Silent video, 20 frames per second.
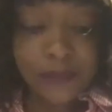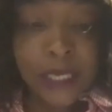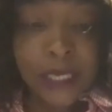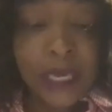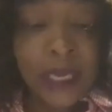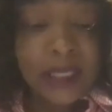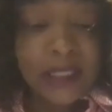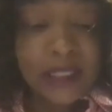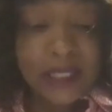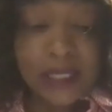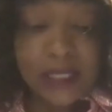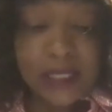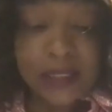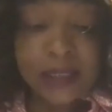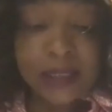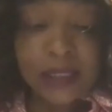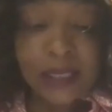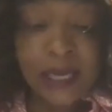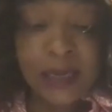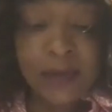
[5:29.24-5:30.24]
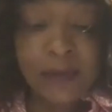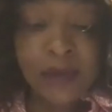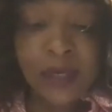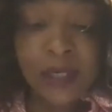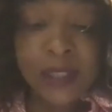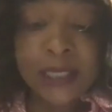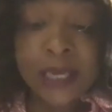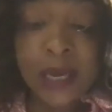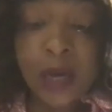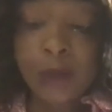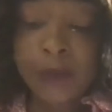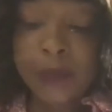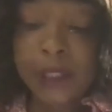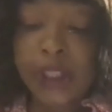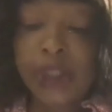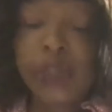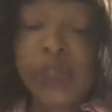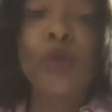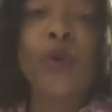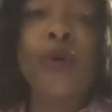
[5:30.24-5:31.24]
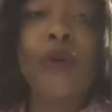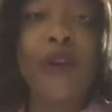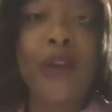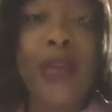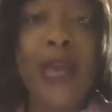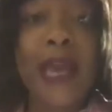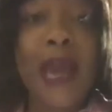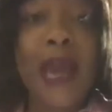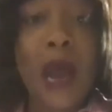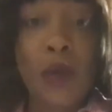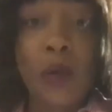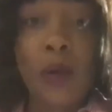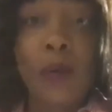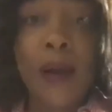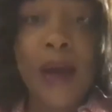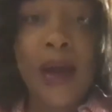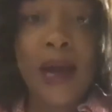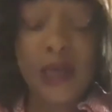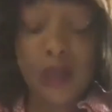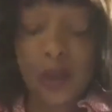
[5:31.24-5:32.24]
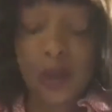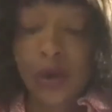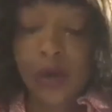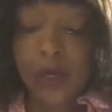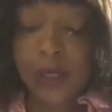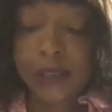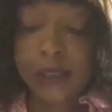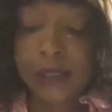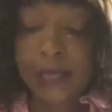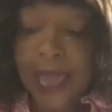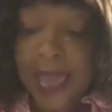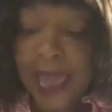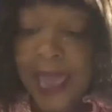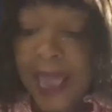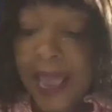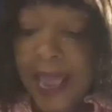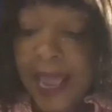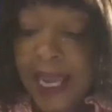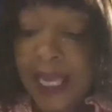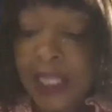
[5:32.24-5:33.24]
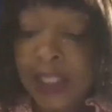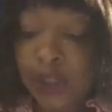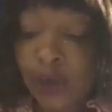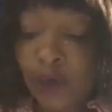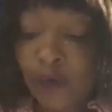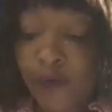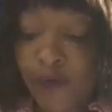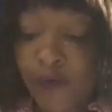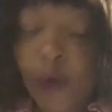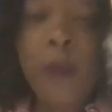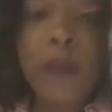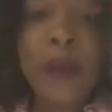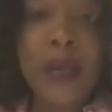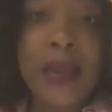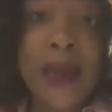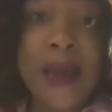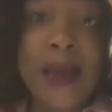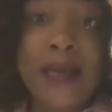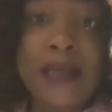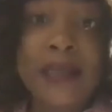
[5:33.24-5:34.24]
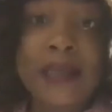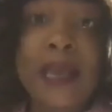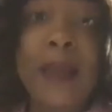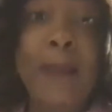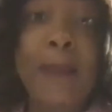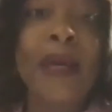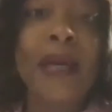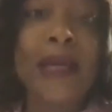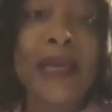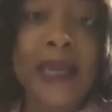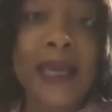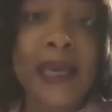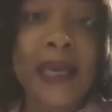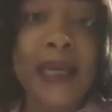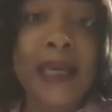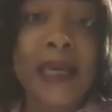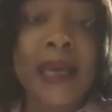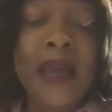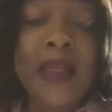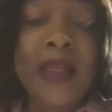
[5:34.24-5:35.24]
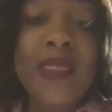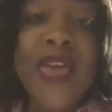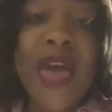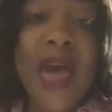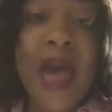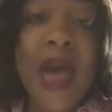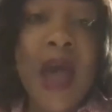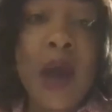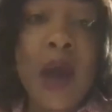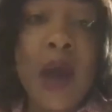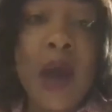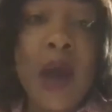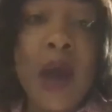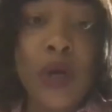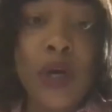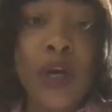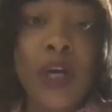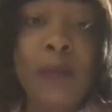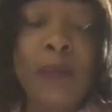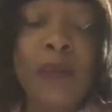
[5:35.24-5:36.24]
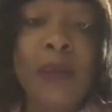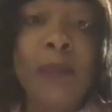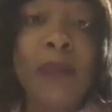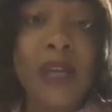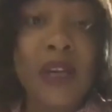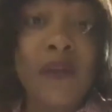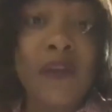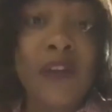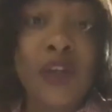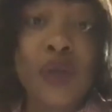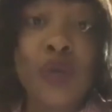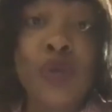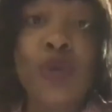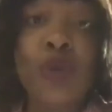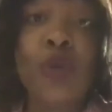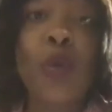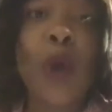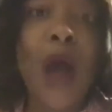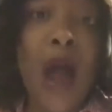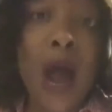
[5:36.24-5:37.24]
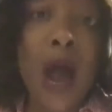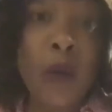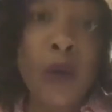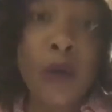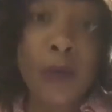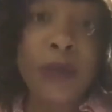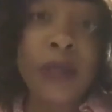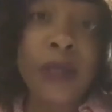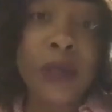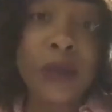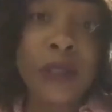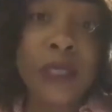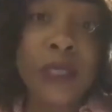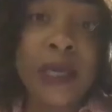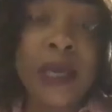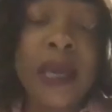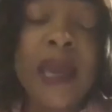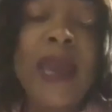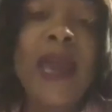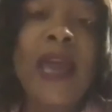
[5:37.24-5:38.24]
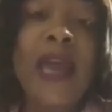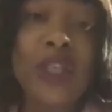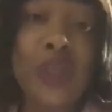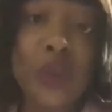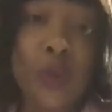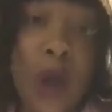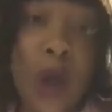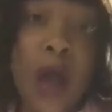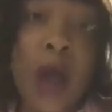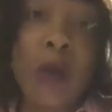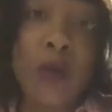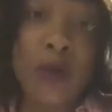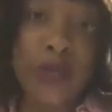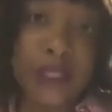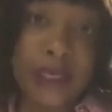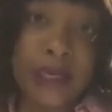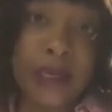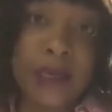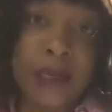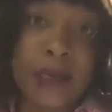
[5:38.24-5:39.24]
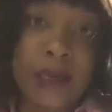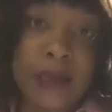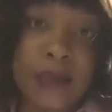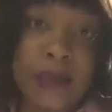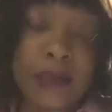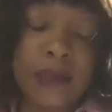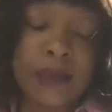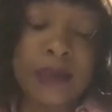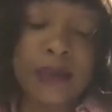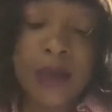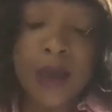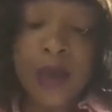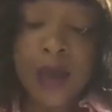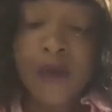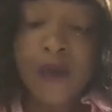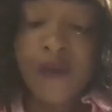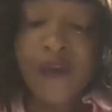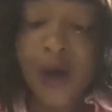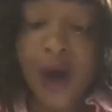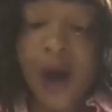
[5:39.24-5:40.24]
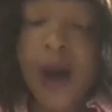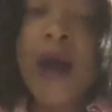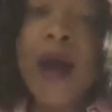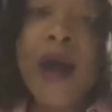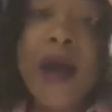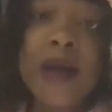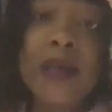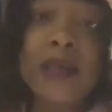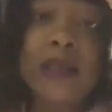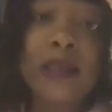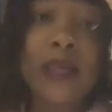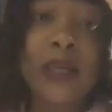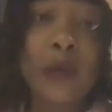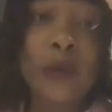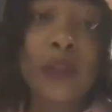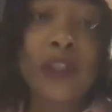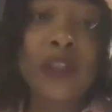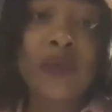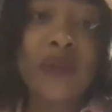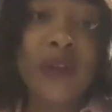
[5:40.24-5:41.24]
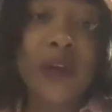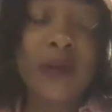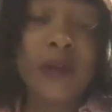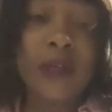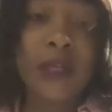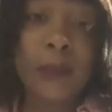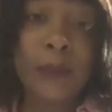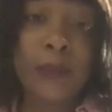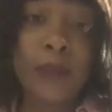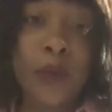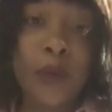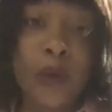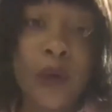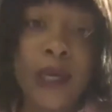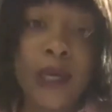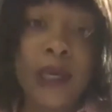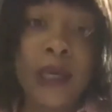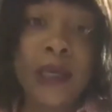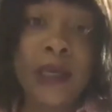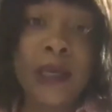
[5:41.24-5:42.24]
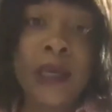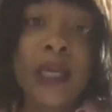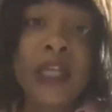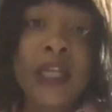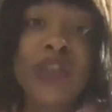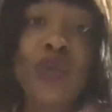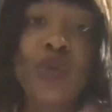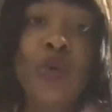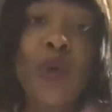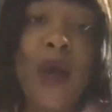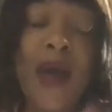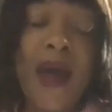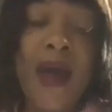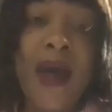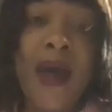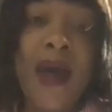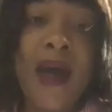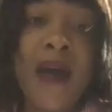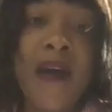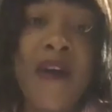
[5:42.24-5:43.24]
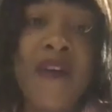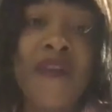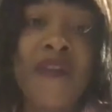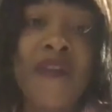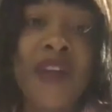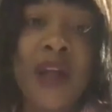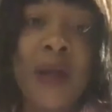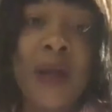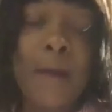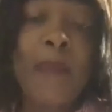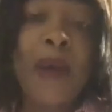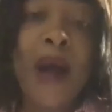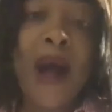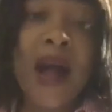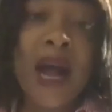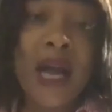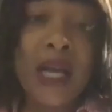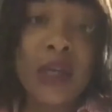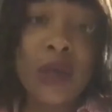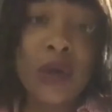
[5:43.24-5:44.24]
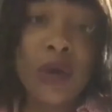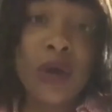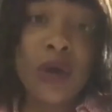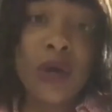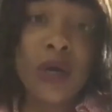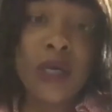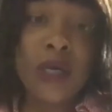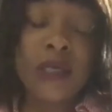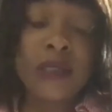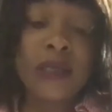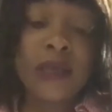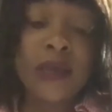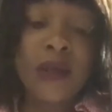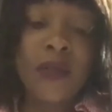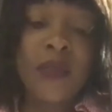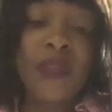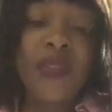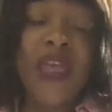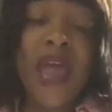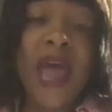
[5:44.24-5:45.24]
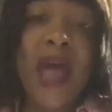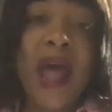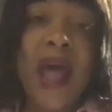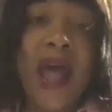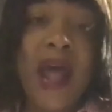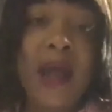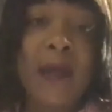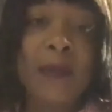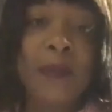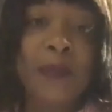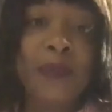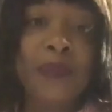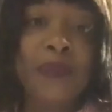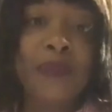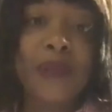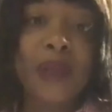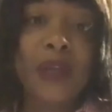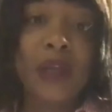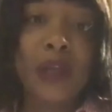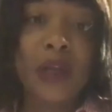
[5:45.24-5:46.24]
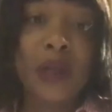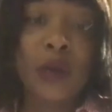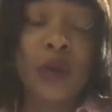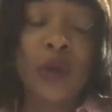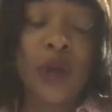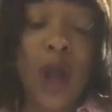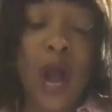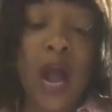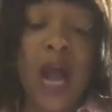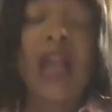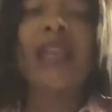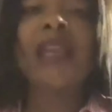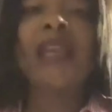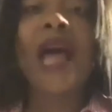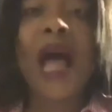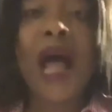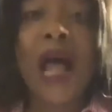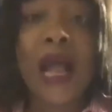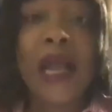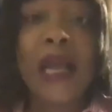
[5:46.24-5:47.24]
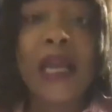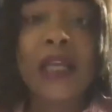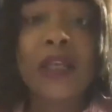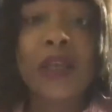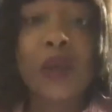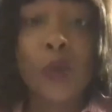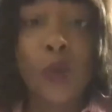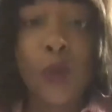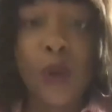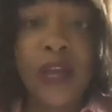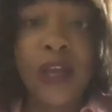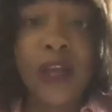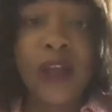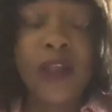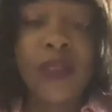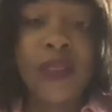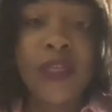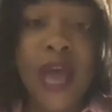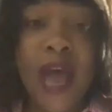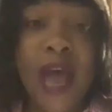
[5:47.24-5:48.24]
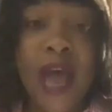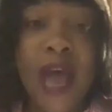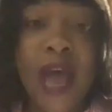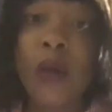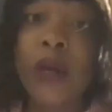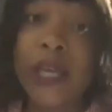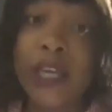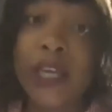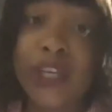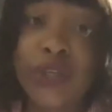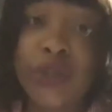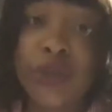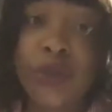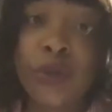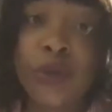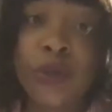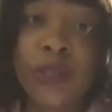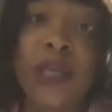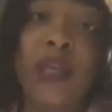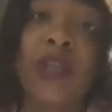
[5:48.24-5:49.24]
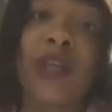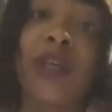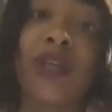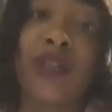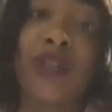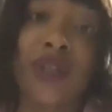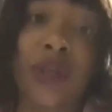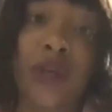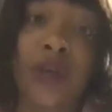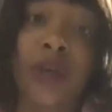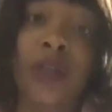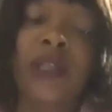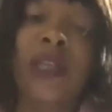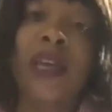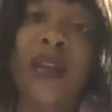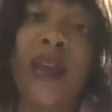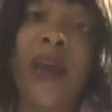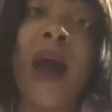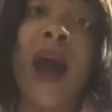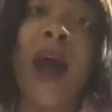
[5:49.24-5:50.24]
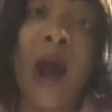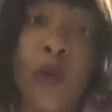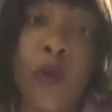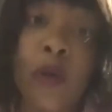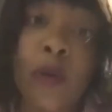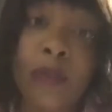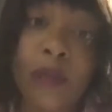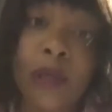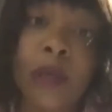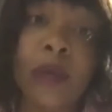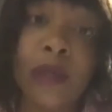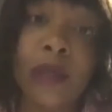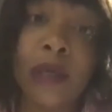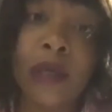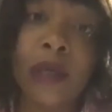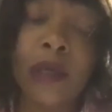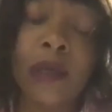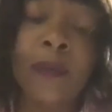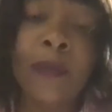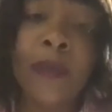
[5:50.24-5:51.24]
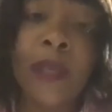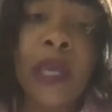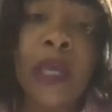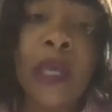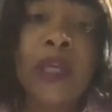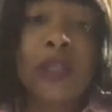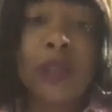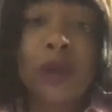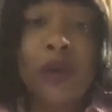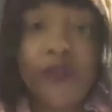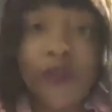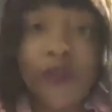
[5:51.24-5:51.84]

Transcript: Tenants and neighbors helped us to create our bylaws and to formalize a plan that would be beneficial to our building and to our tenants. For us, it was very important to have bylaws that aligned with our issues and concerns in our building. So for